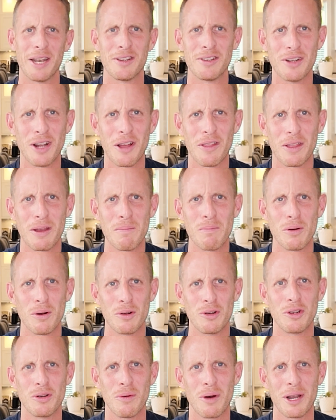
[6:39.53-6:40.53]
is not the
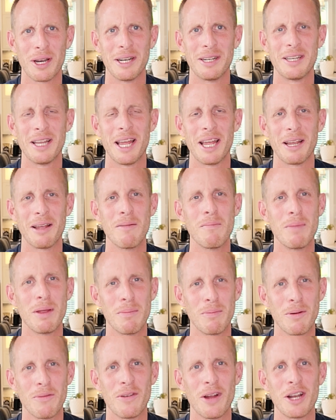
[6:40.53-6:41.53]
approach you want to take. Be
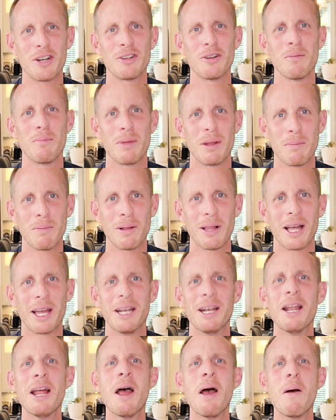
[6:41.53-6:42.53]
professional, be
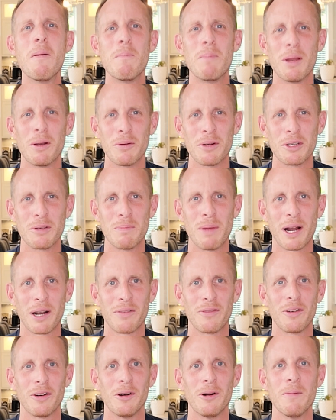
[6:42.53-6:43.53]
polite, be
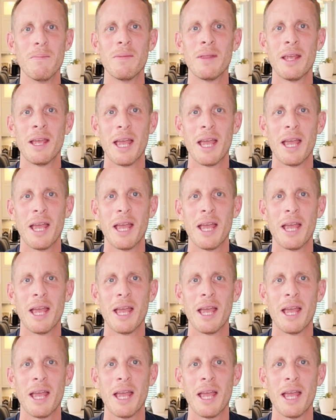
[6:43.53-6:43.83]
respectful.